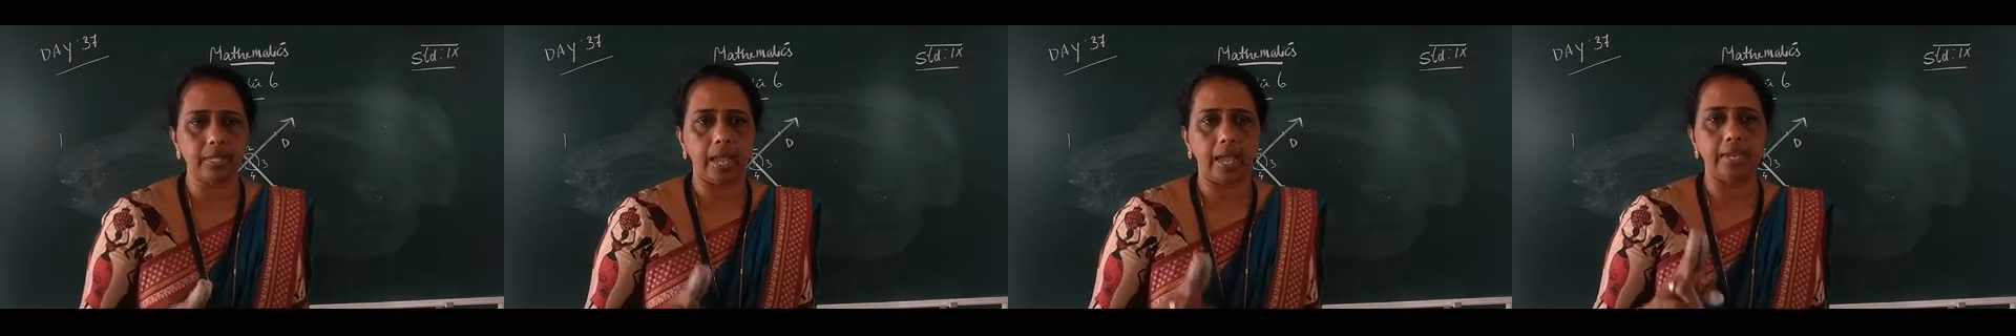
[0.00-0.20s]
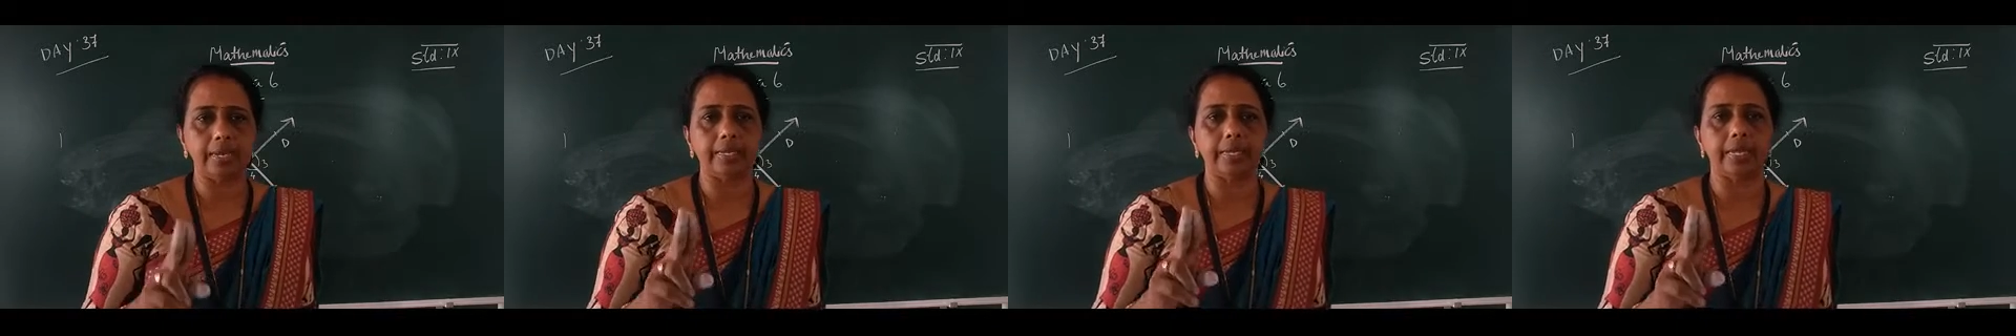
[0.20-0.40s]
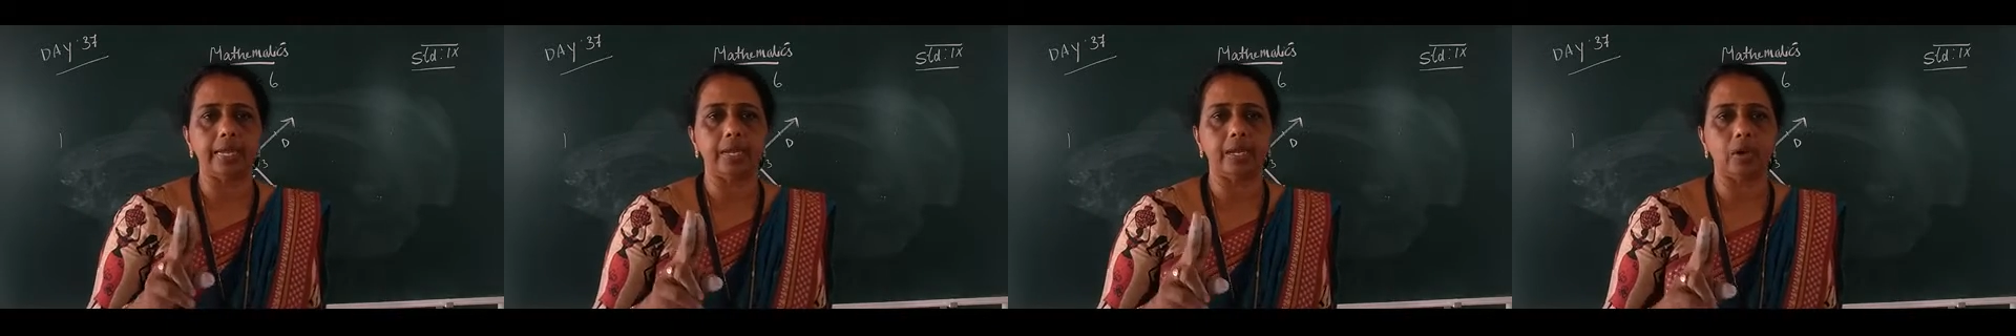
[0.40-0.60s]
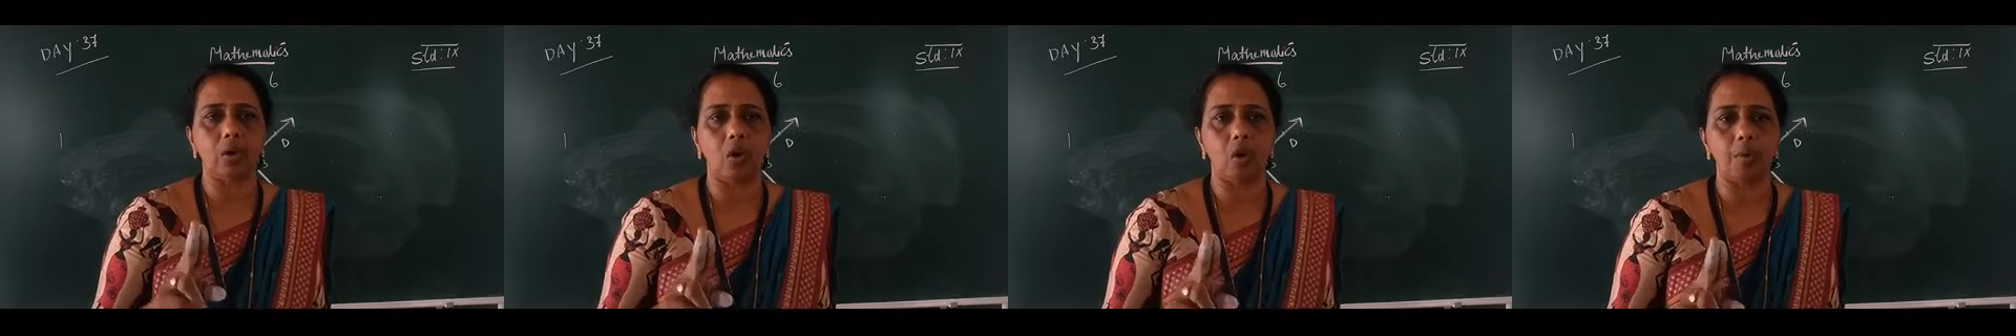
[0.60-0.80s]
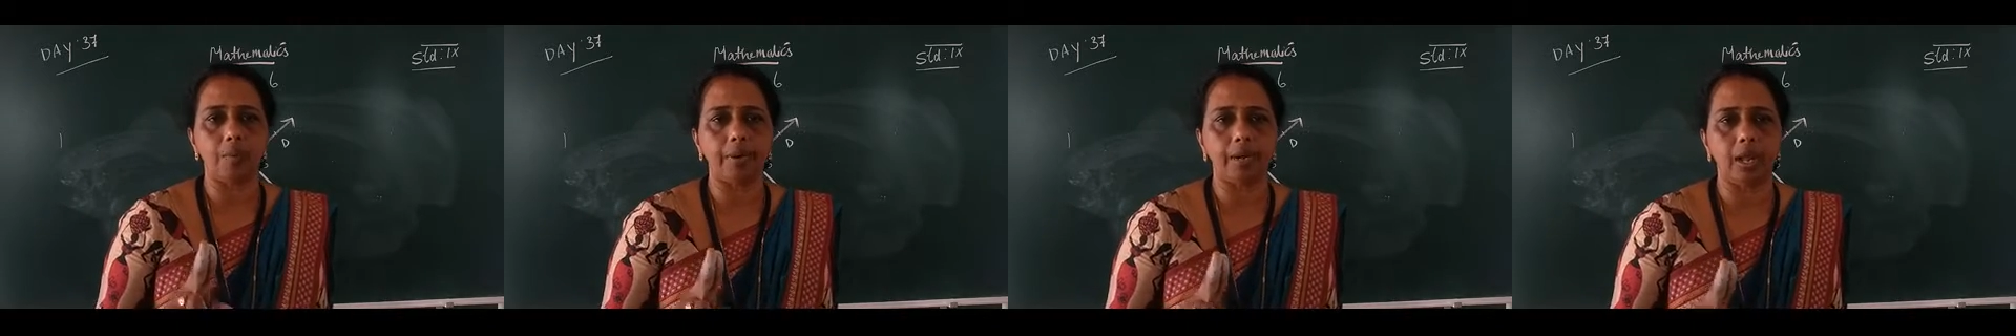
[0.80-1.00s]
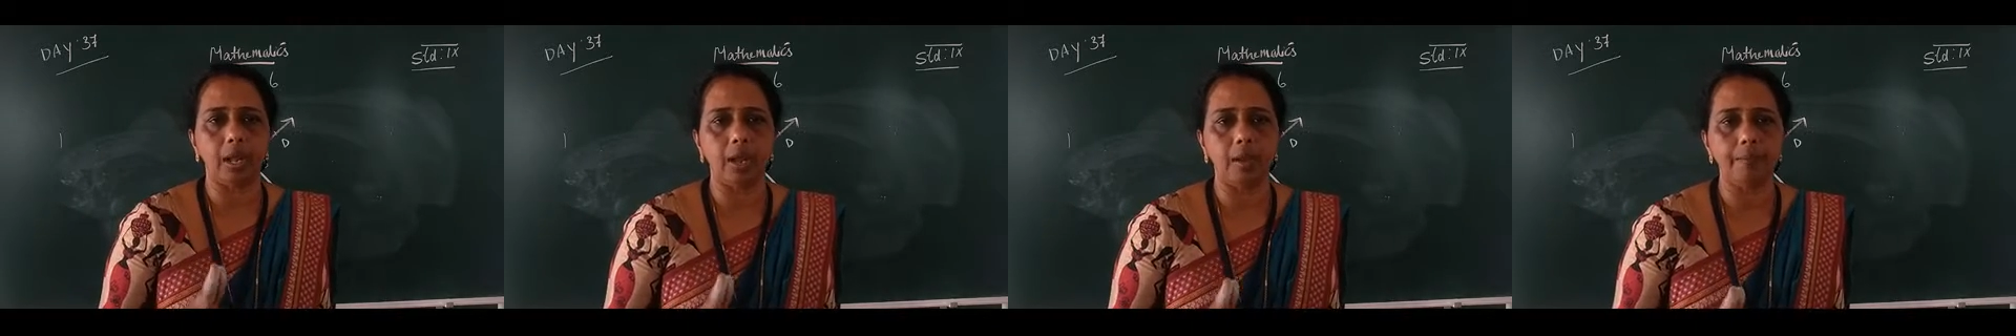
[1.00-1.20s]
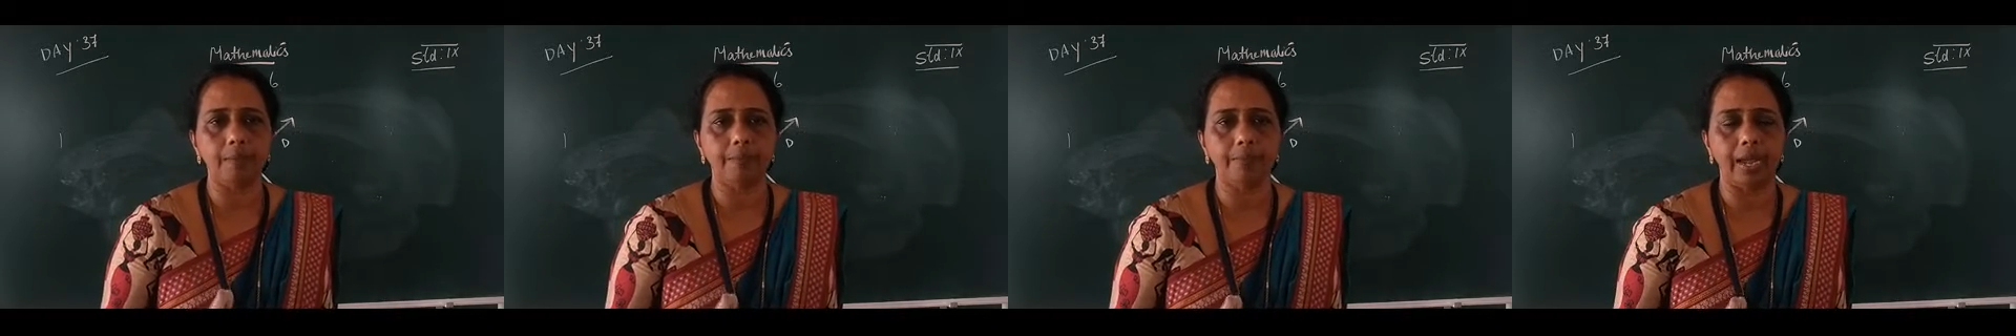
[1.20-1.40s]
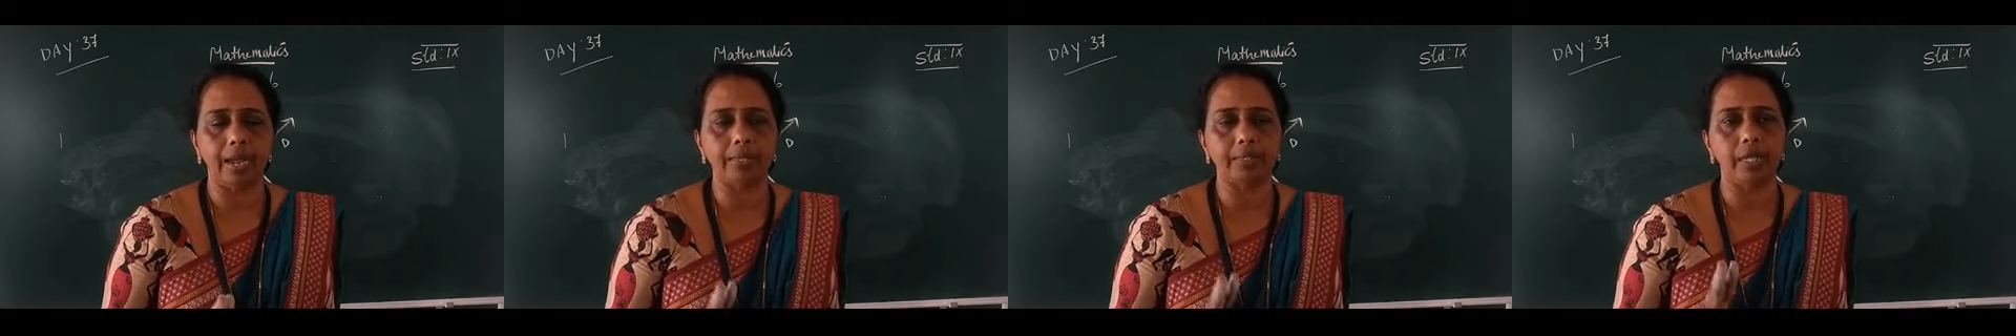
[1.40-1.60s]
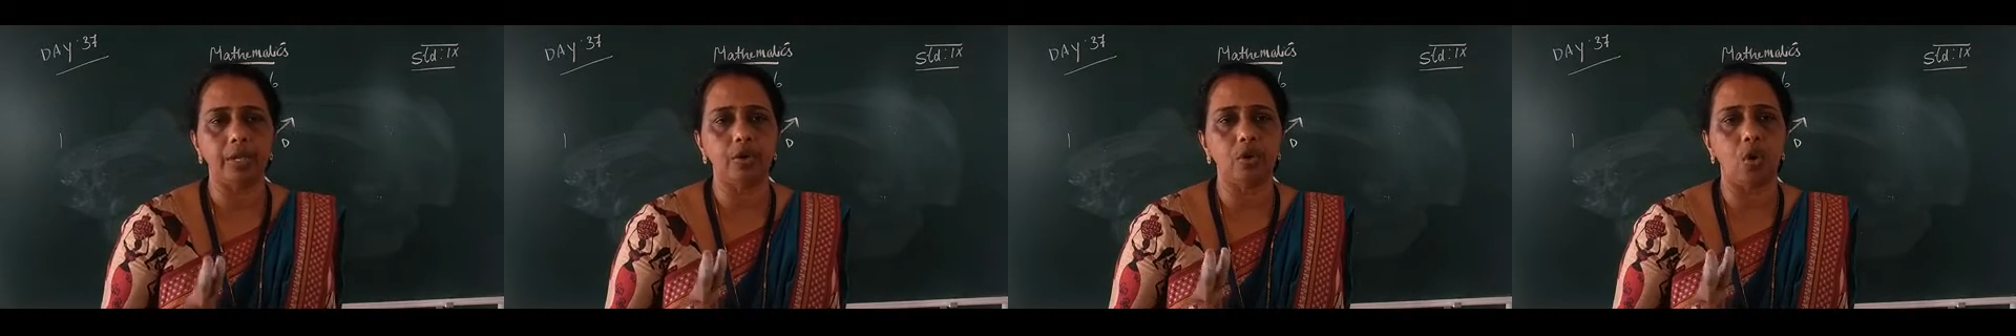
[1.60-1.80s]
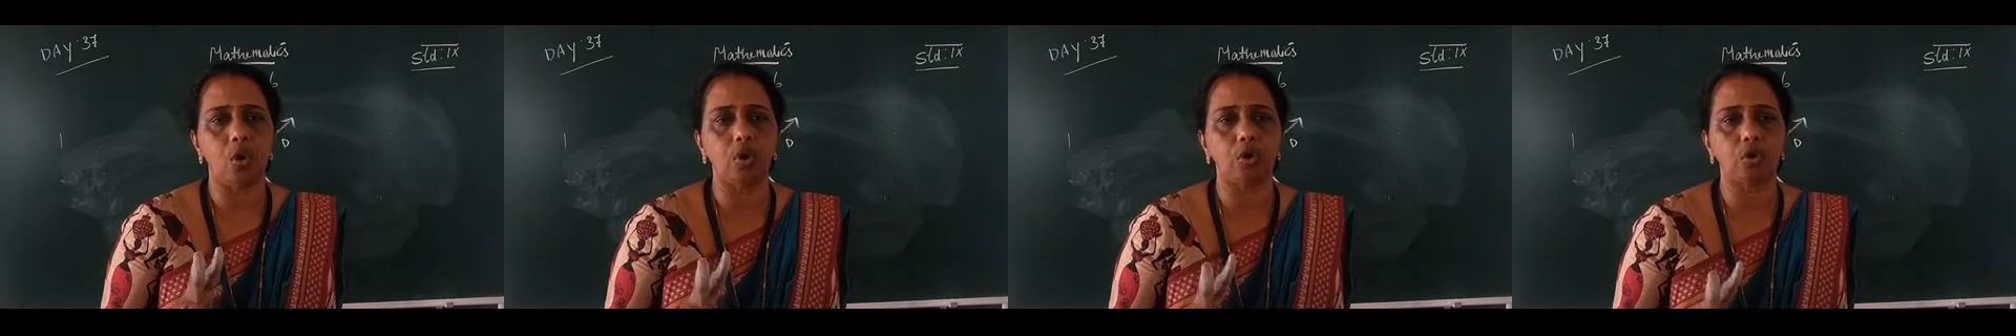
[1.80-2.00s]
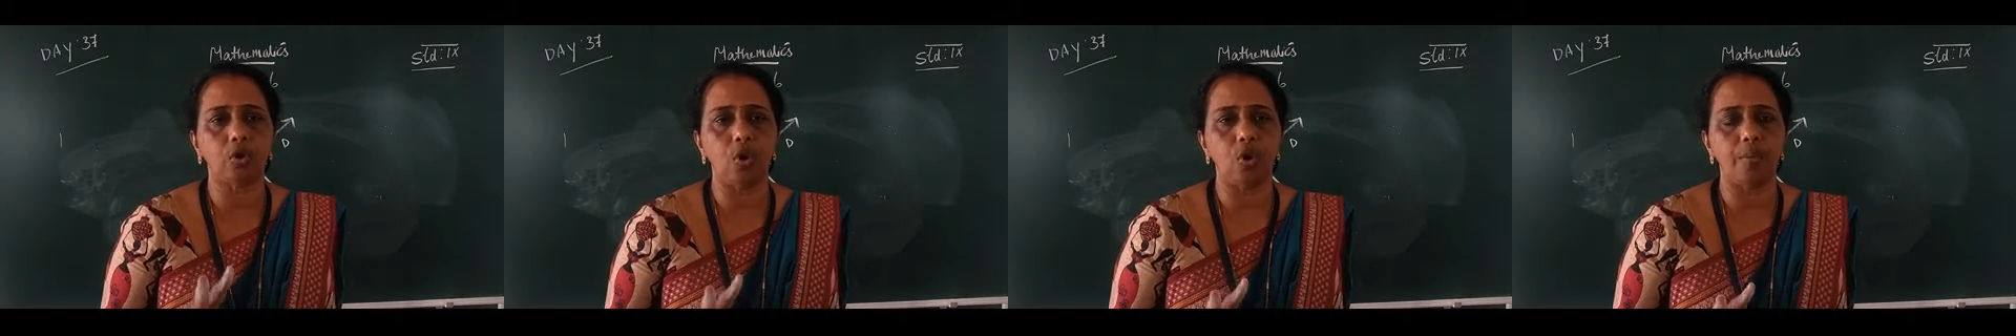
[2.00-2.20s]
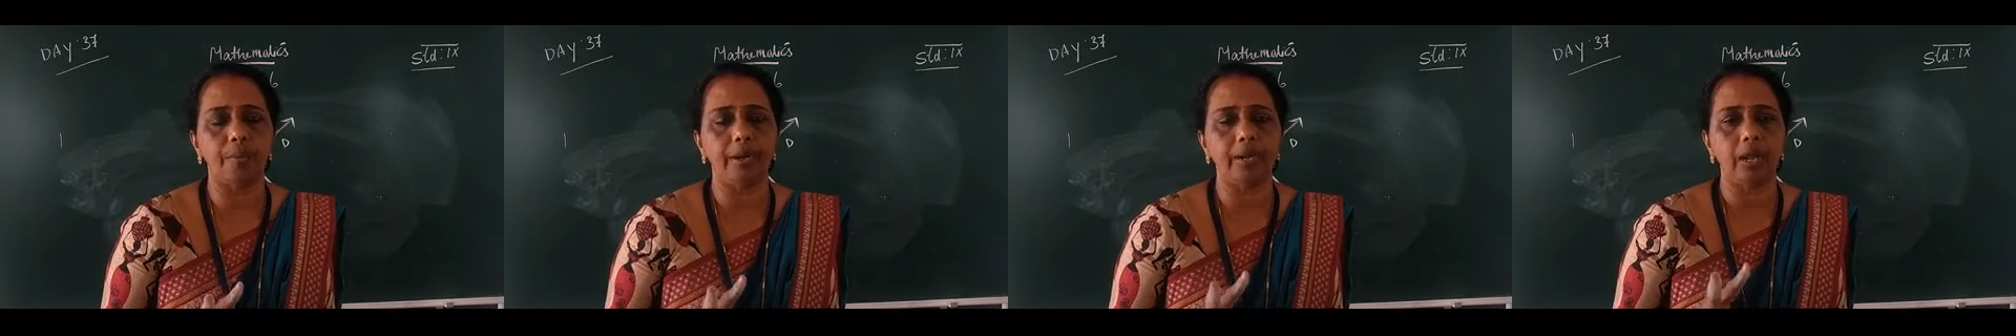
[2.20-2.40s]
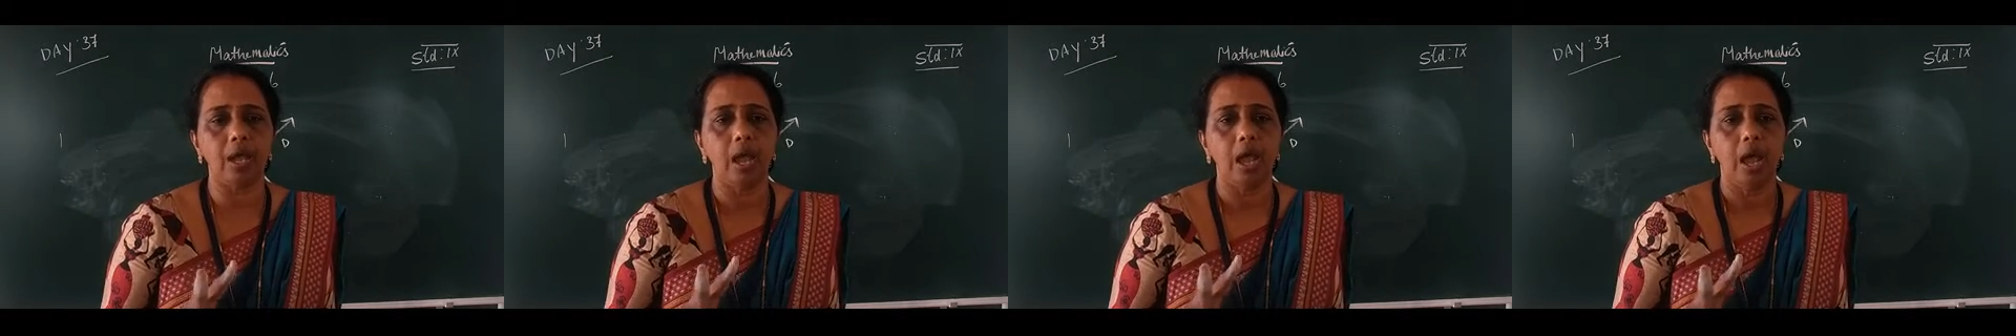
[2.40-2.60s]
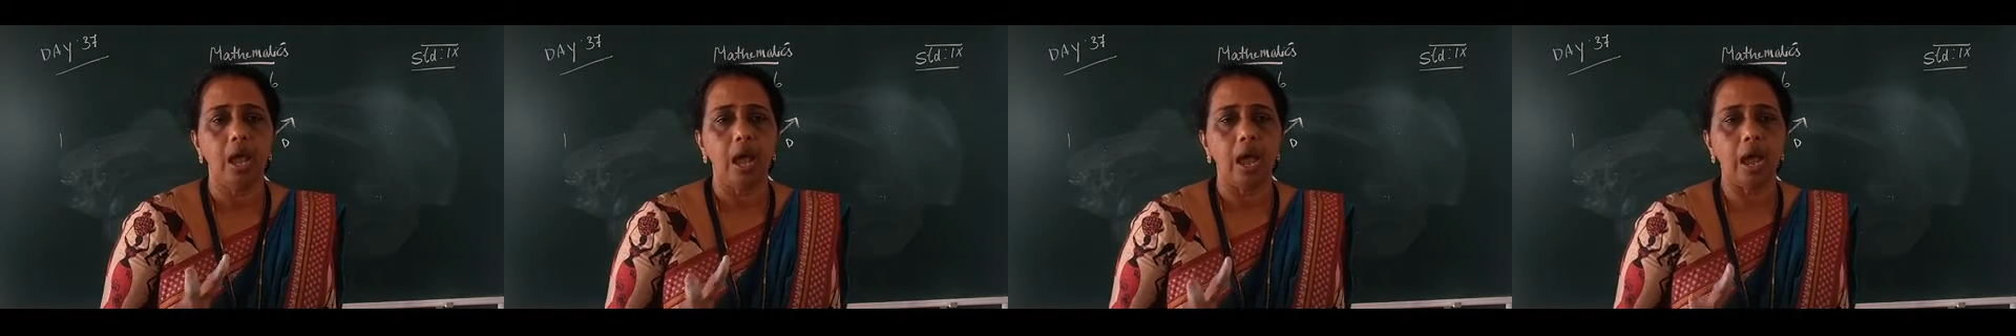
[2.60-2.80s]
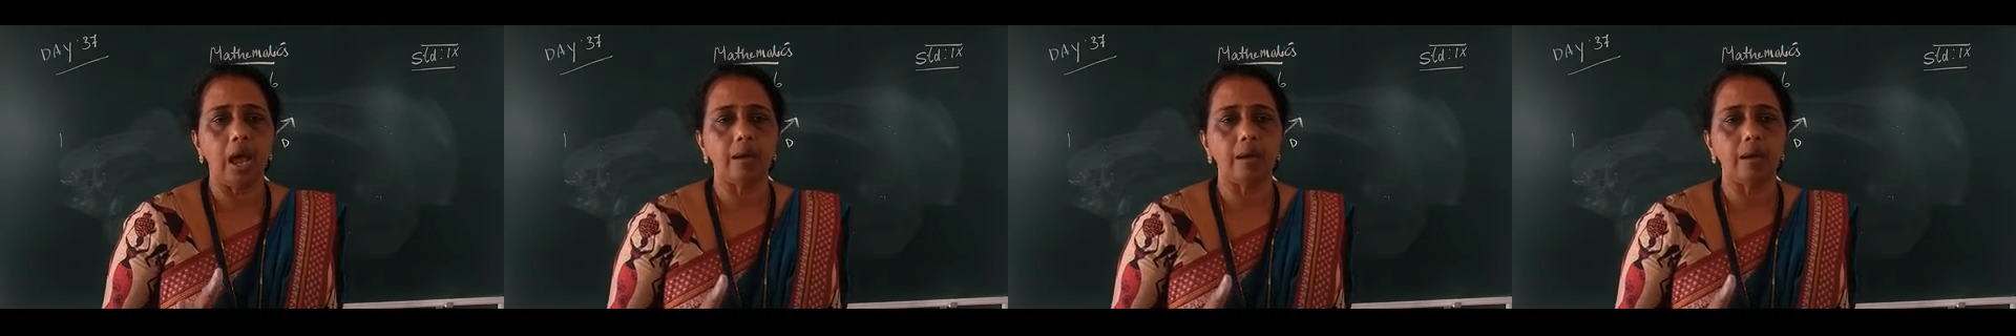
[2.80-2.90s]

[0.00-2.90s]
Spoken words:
and a common arm and the non-common